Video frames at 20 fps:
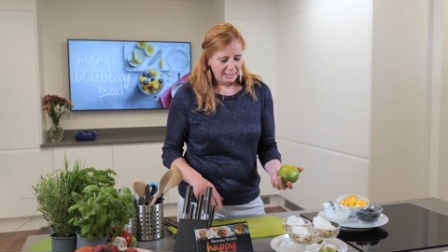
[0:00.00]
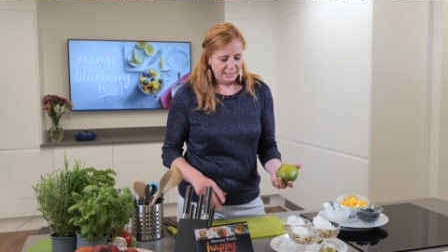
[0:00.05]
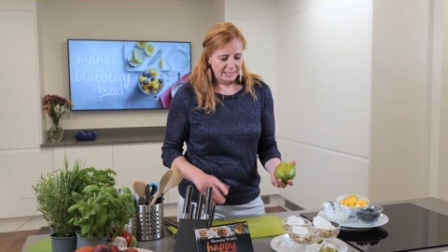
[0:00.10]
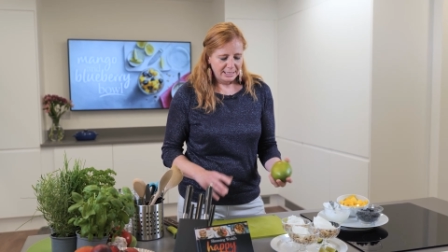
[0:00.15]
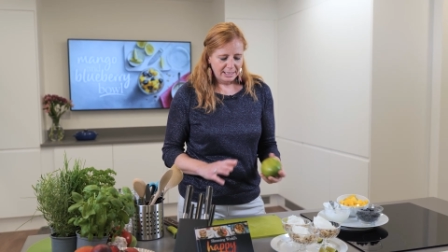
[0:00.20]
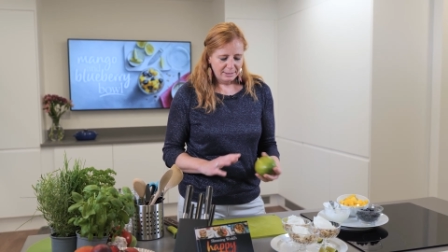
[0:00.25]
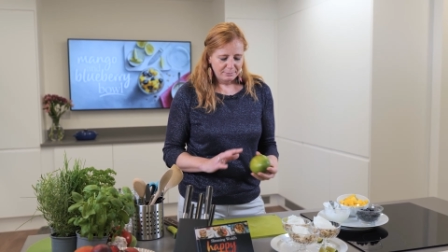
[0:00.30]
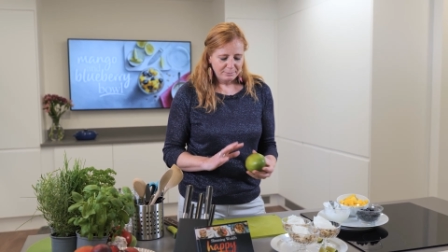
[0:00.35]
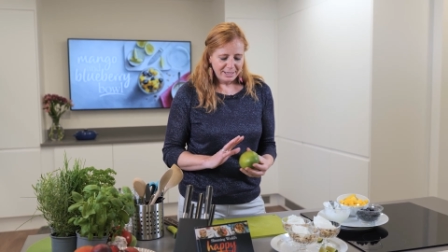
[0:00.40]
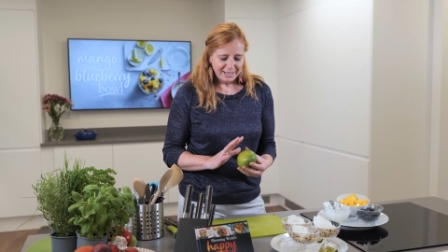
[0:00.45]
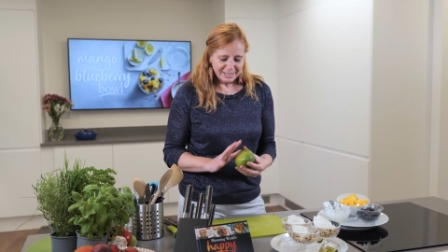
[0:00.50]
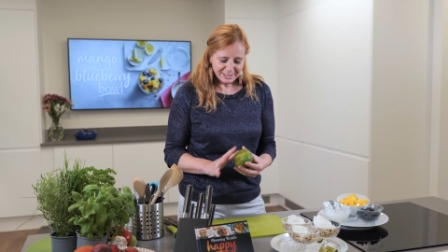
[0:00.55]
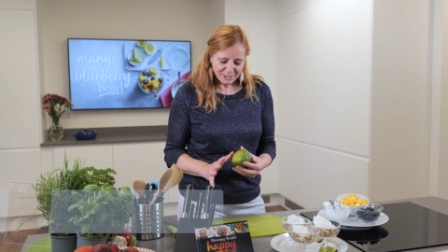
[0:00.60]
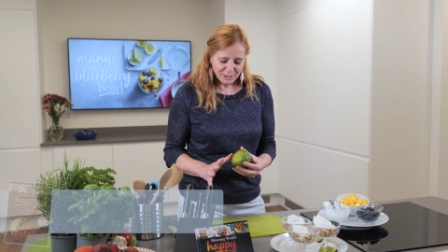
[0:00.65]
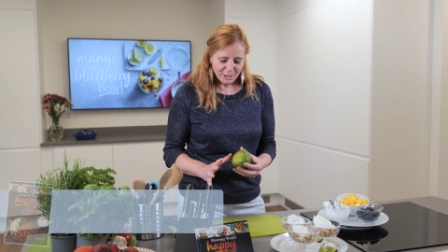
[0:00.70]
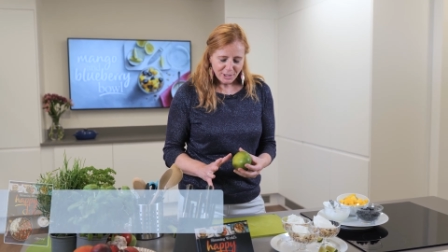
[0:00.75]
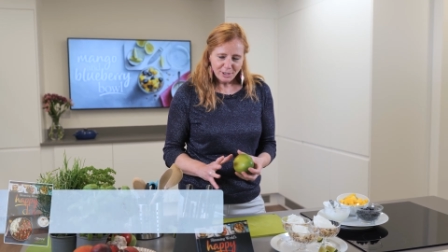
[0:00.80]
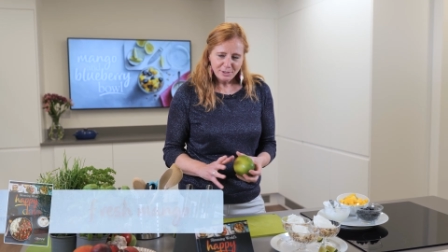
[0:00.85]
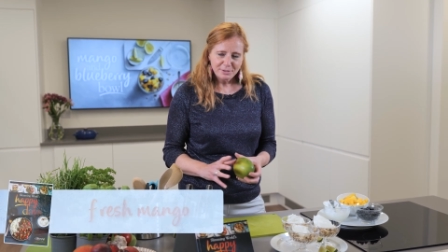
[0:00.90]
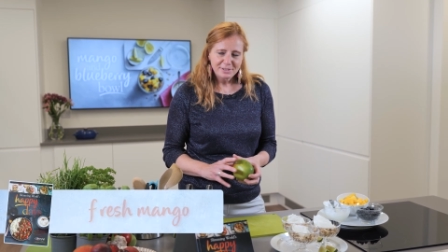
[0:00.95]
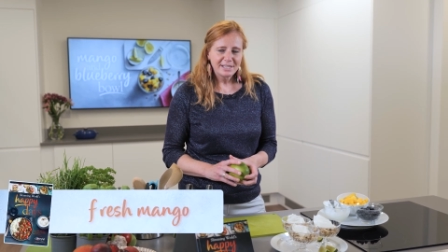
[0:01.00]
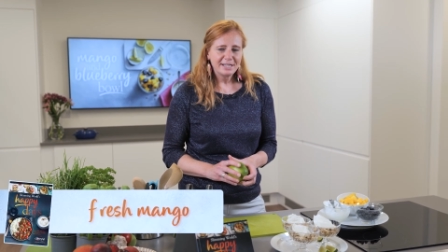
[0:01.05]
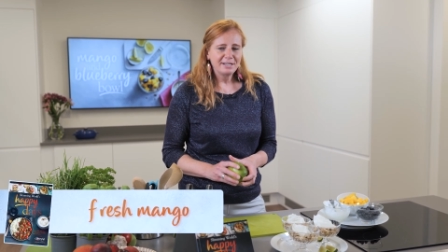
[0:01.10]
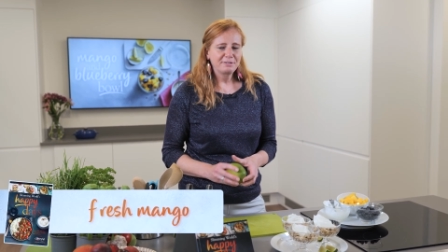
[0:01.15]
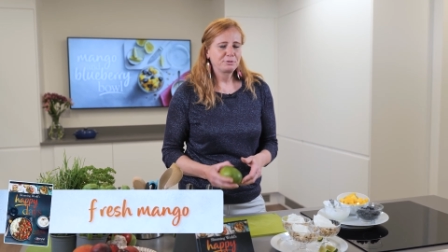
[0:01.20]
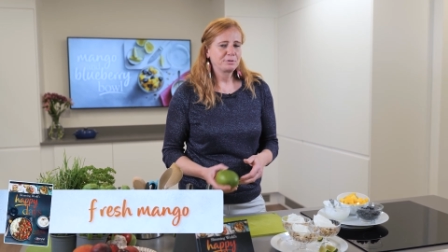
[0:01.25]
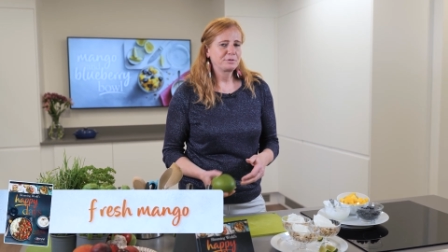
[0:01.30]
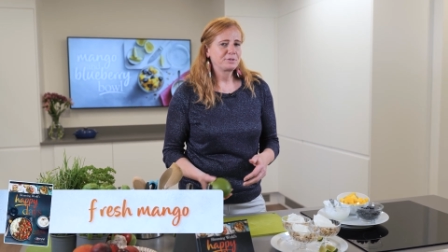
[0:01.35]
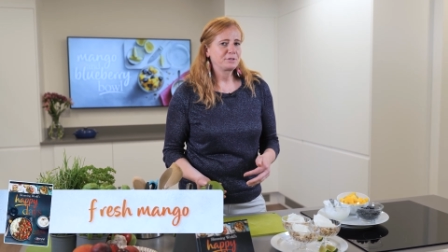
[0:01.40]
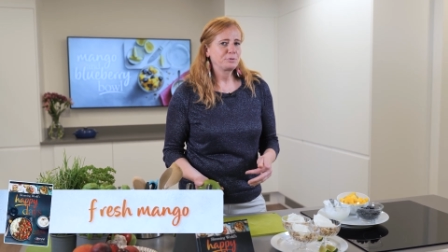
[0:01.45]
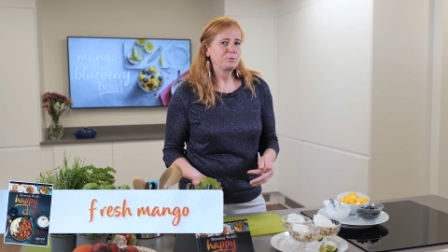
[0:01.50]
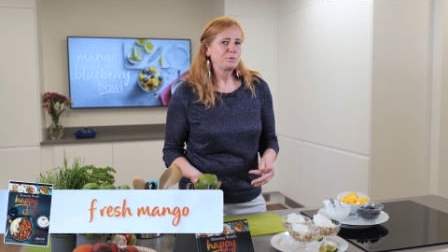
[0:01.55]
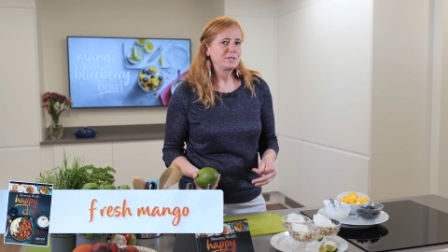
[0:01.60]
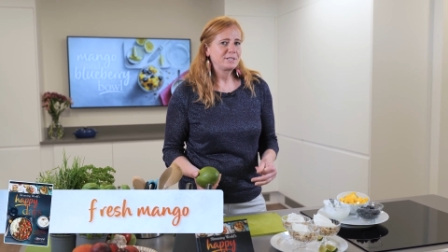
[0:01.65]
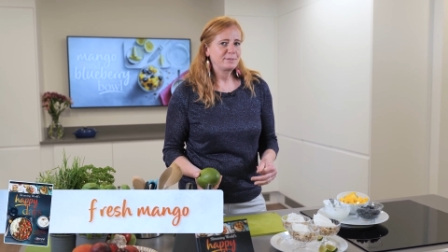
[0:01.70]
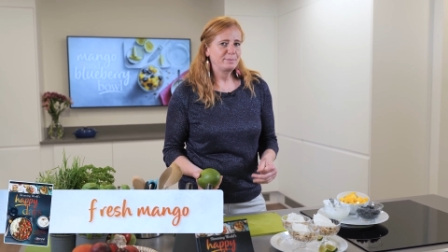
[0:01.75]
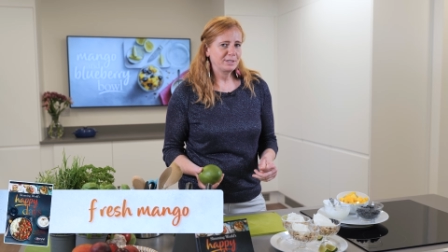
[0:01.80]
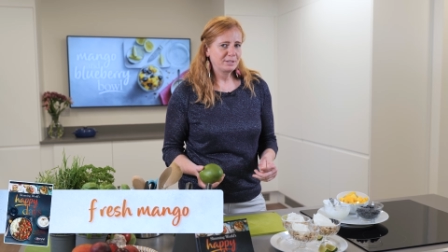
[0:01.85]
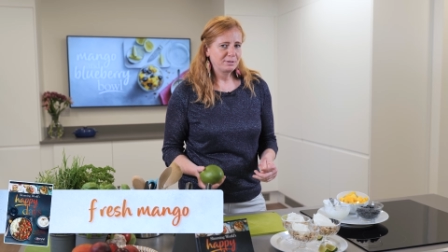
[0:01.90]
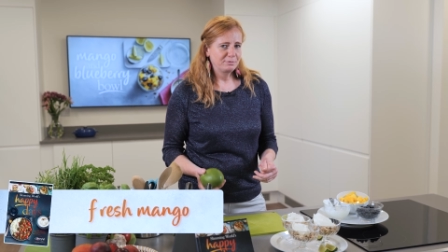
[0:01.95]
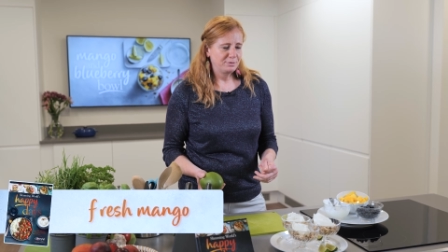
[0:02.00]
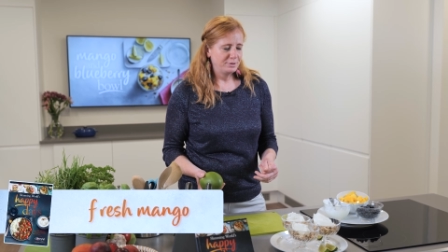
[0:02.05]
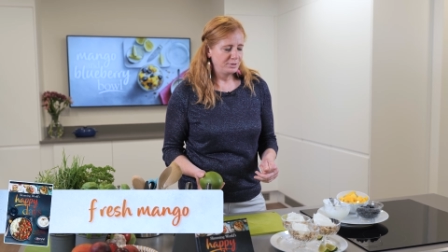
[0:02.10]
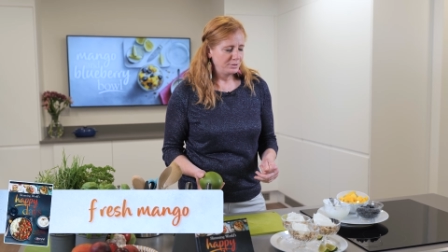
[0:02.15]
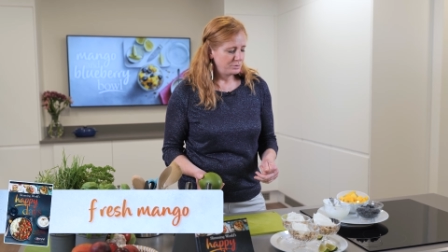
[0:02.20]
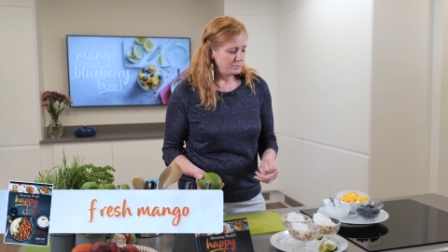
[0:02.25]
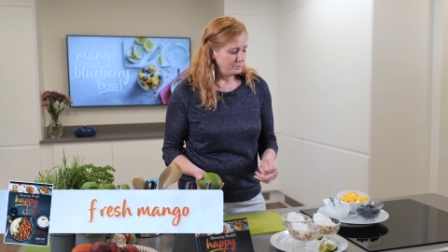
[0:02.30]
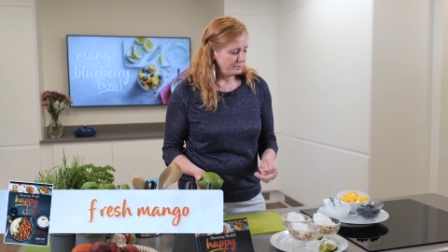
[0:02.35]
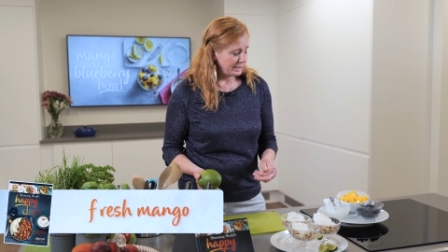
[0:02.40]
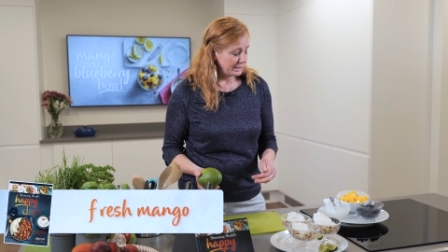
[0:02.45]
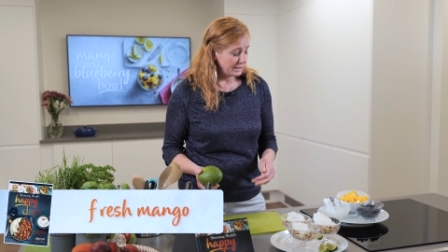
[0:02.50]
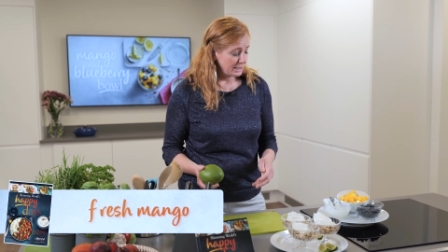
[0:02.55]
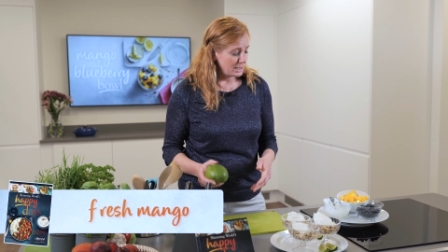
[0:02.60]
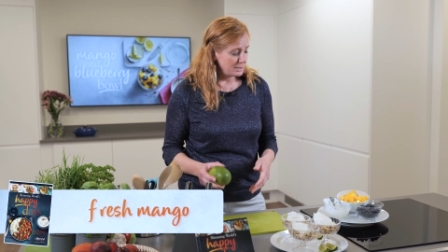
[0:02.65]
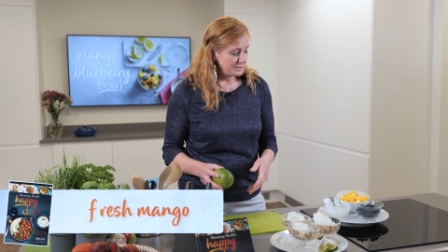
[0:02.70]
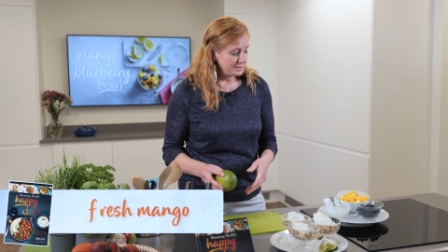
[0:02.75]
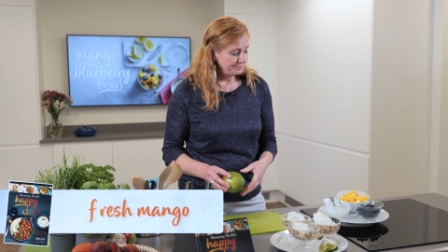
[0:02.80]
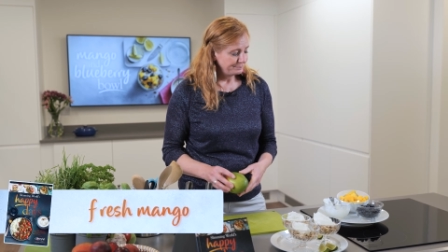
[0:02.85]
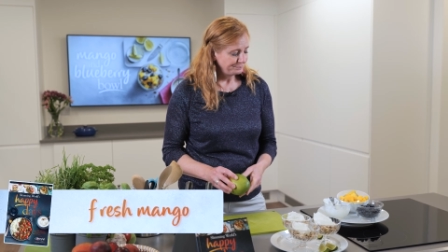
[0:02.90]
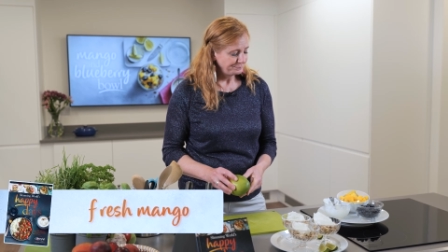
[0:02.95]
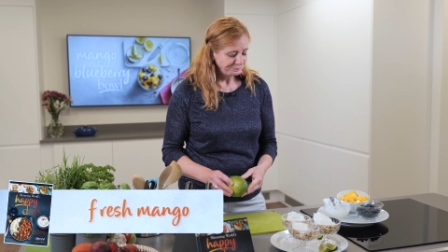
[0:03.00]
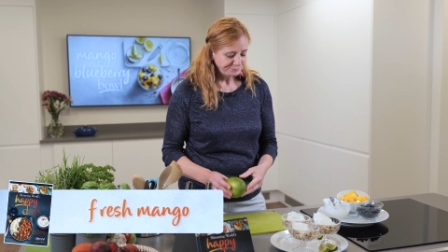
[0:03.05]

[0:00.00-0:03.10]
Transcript: Now mangoes, everyone's always a bit confused with mangoes.